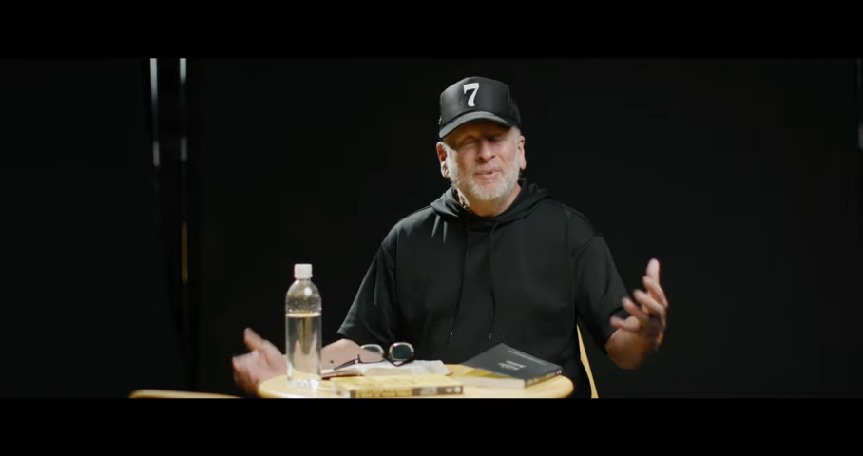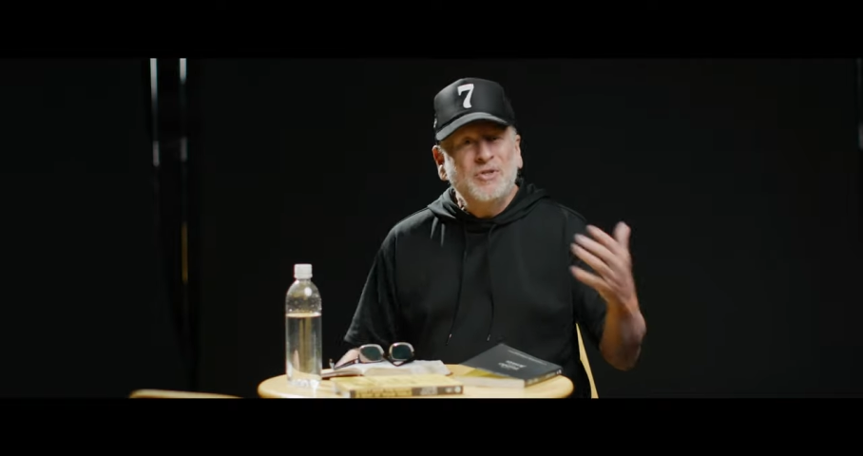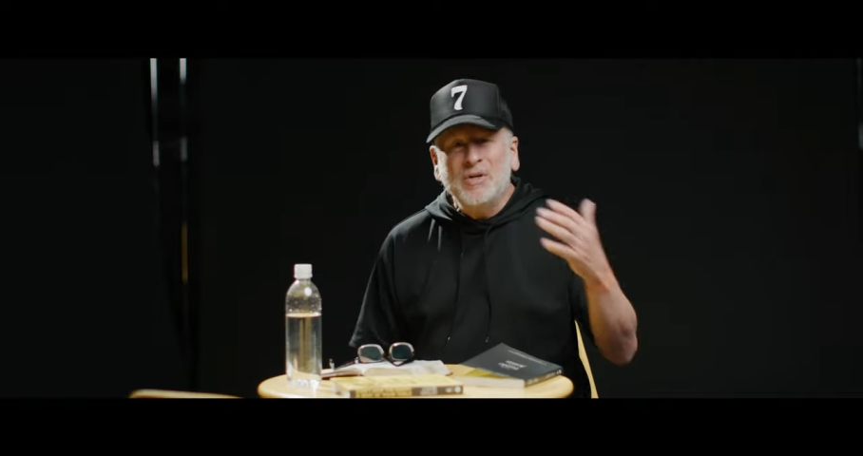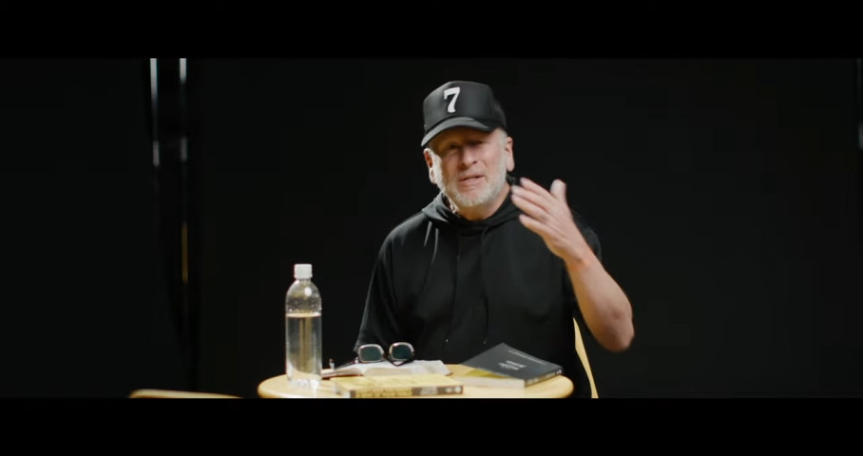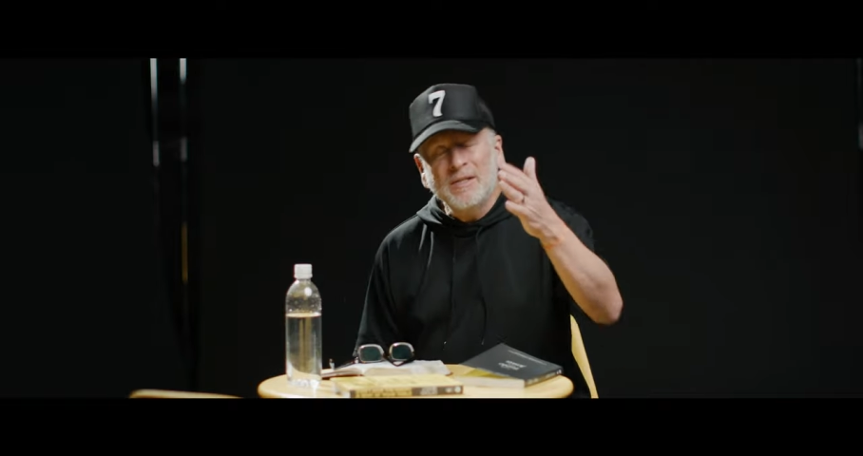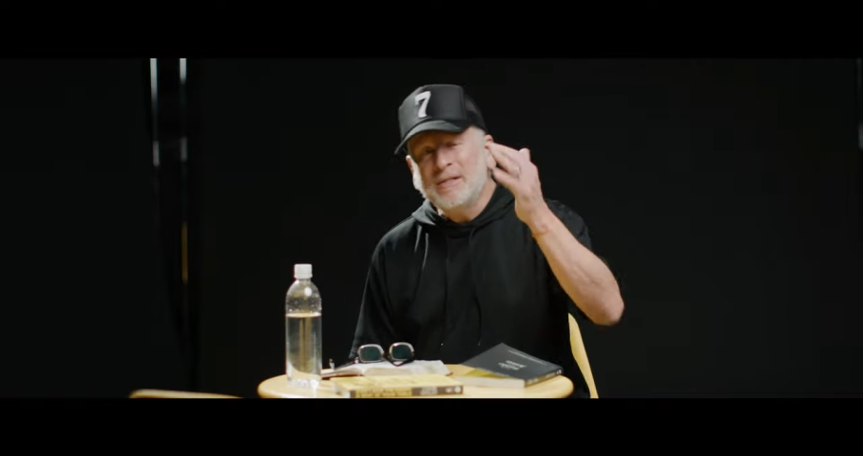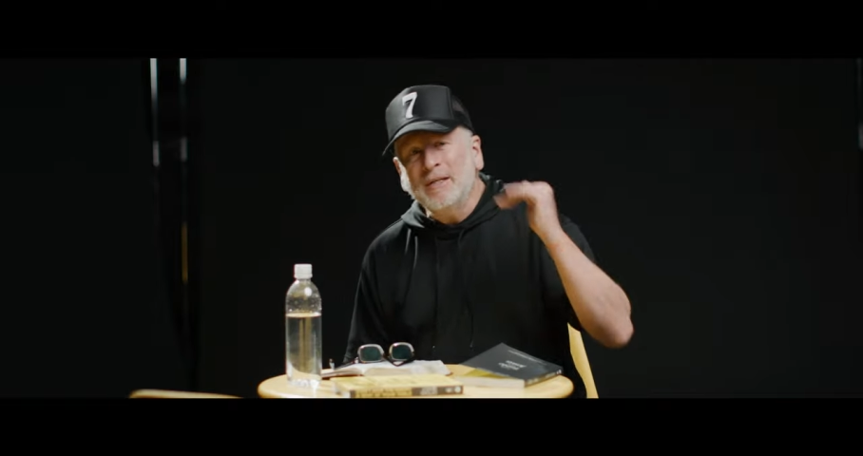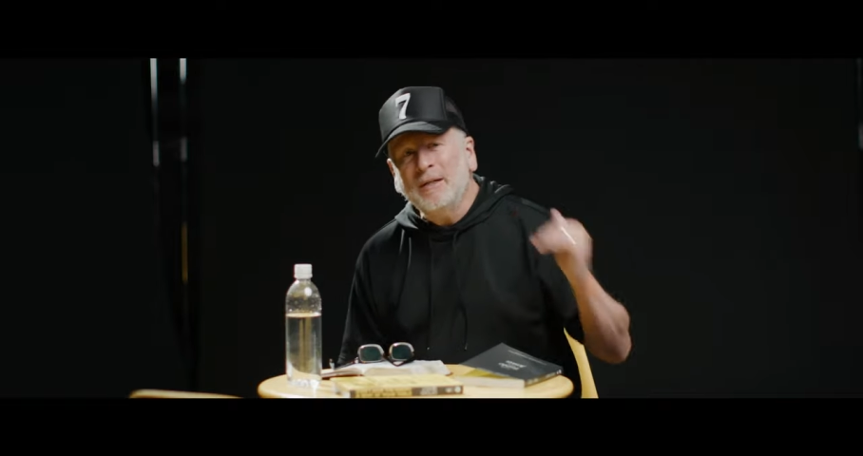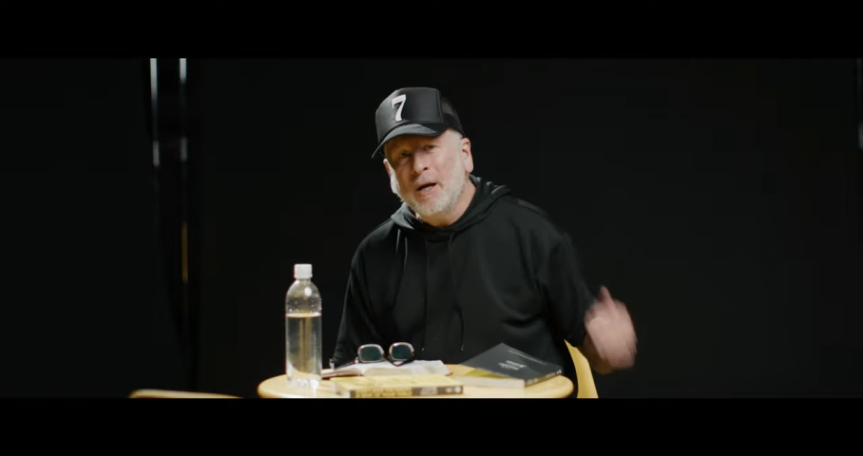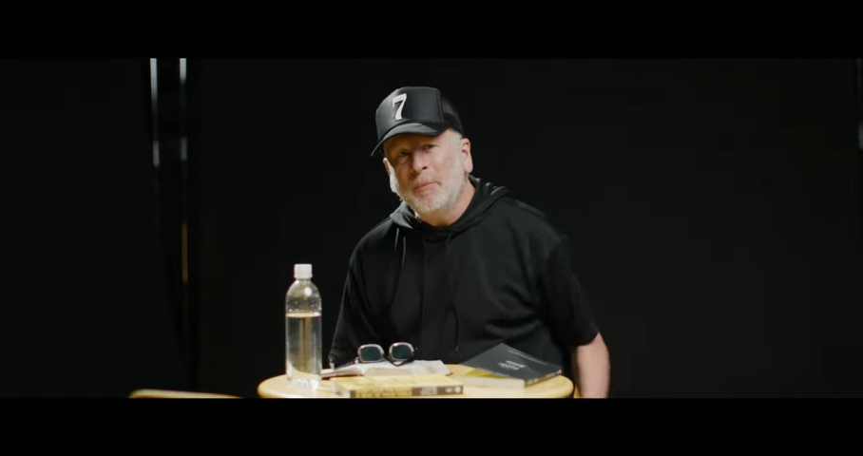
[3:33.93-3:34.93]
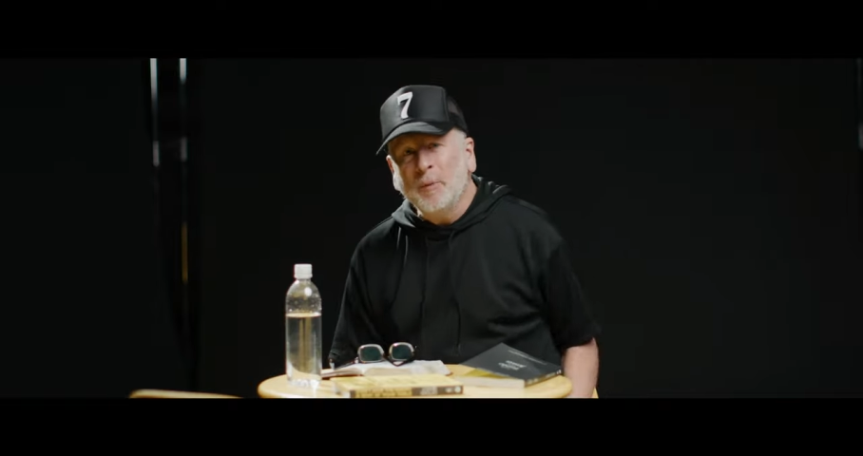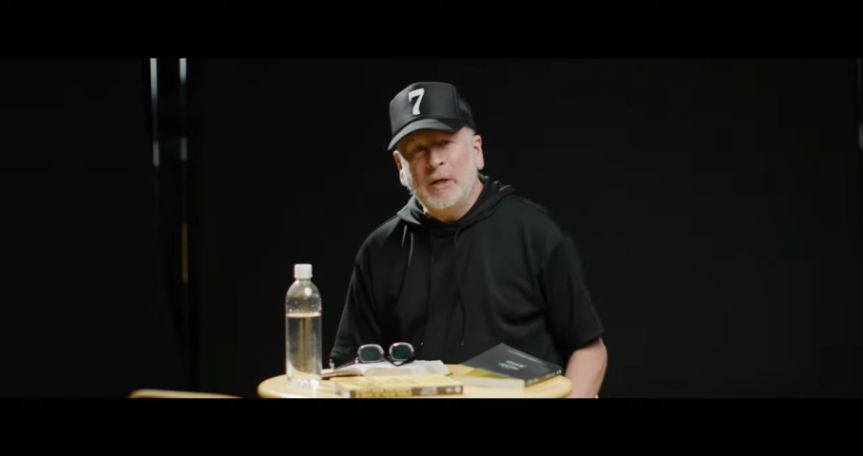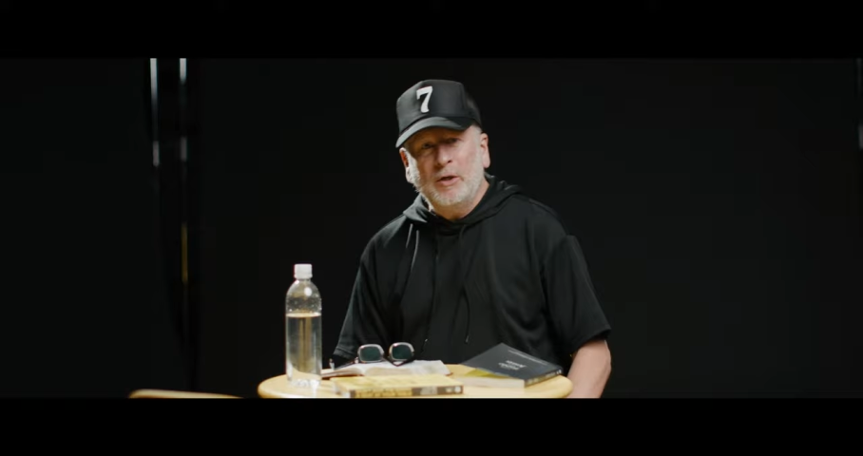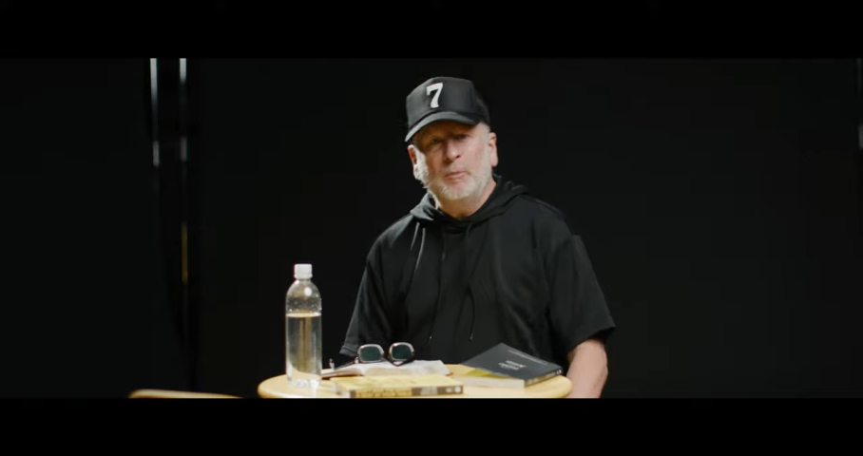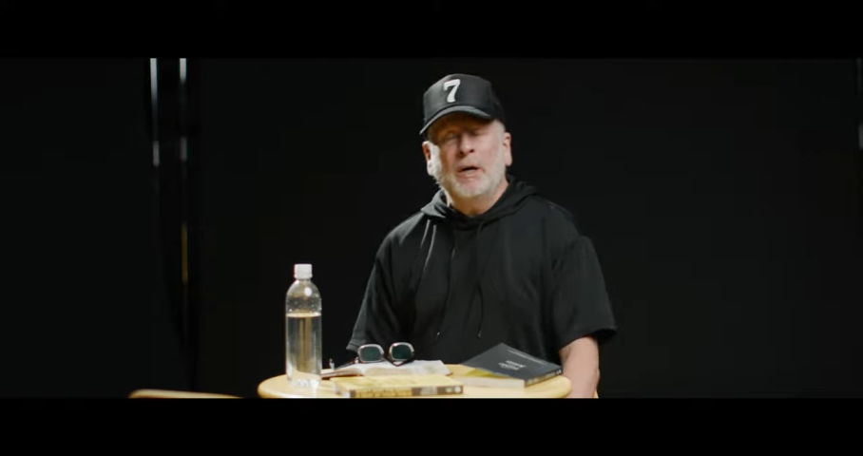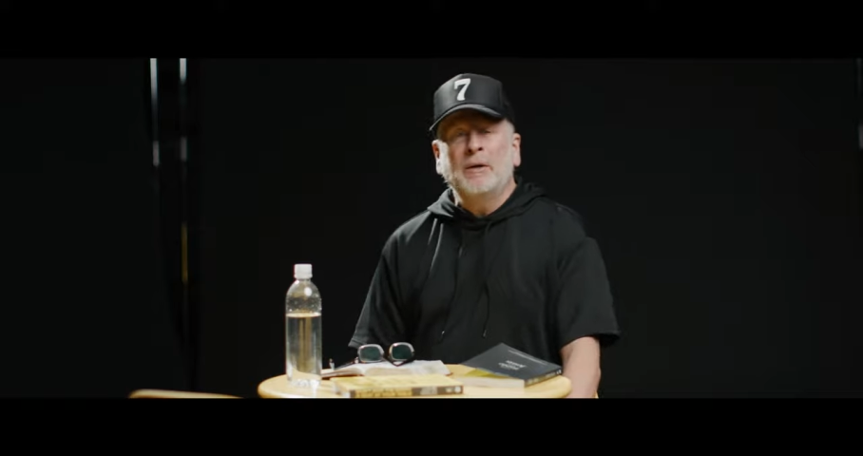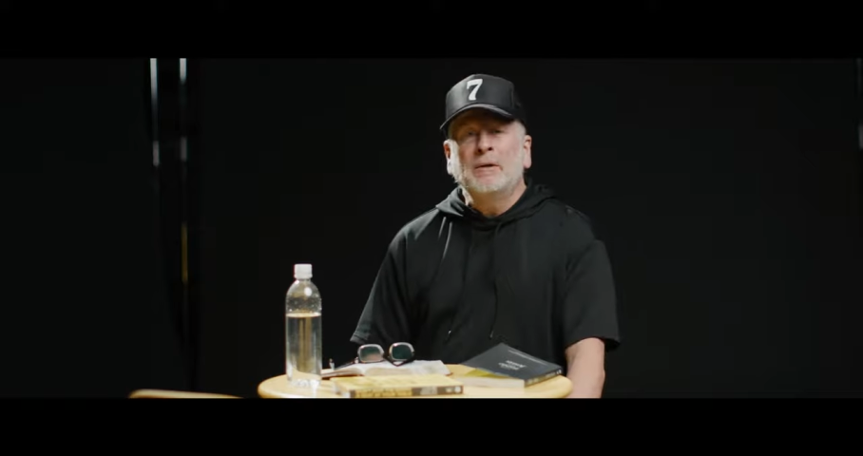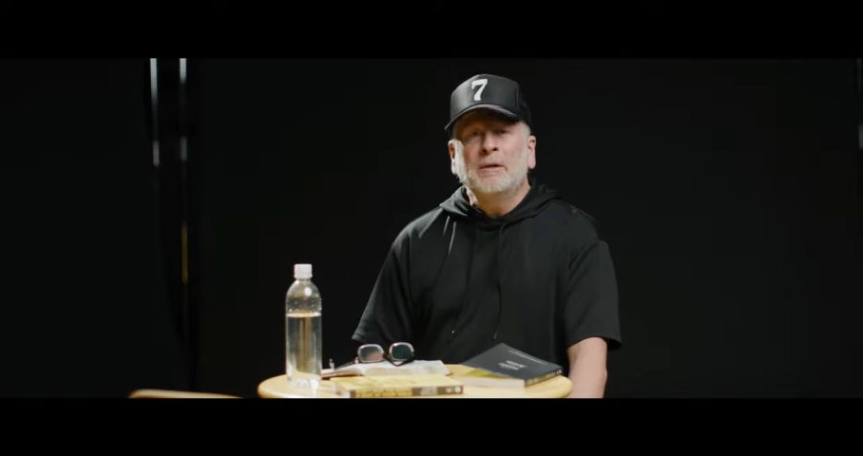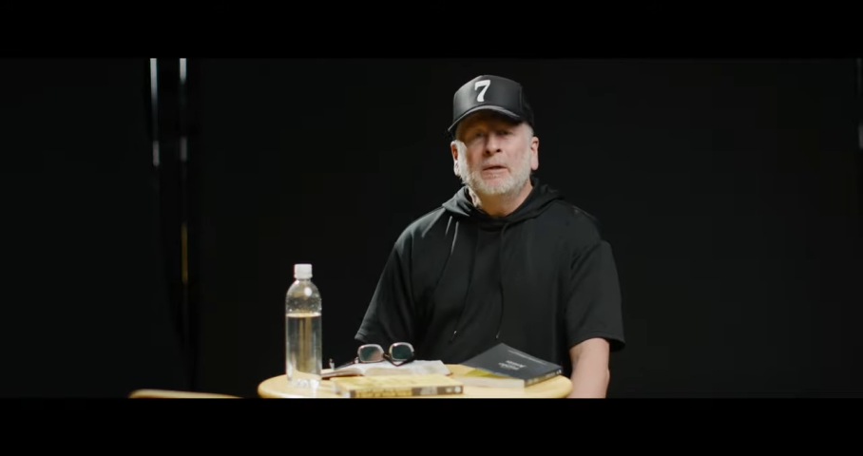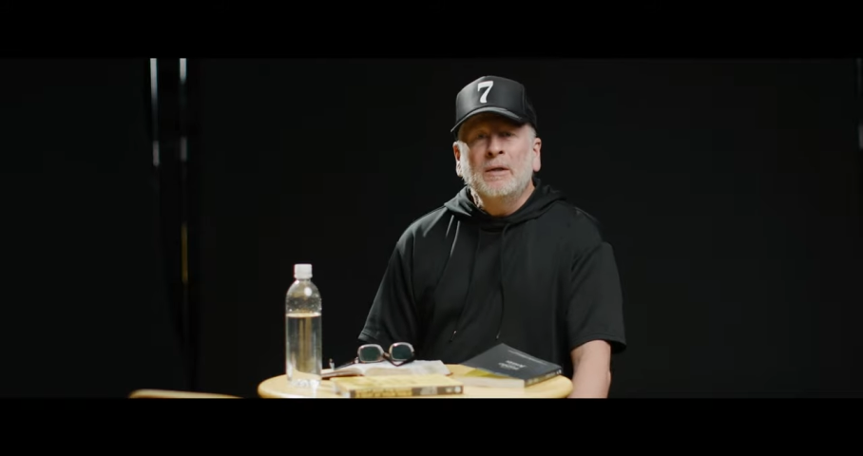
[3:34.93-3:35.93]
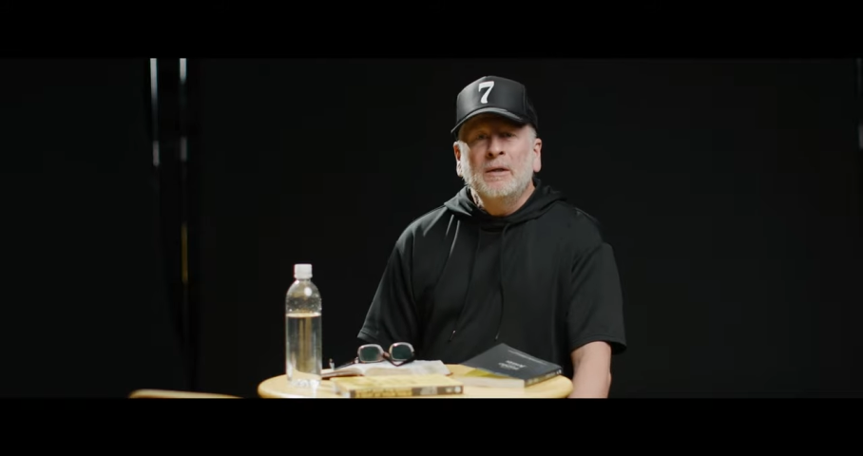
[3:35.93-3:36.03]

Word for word: But Jesus didn't come to make you better.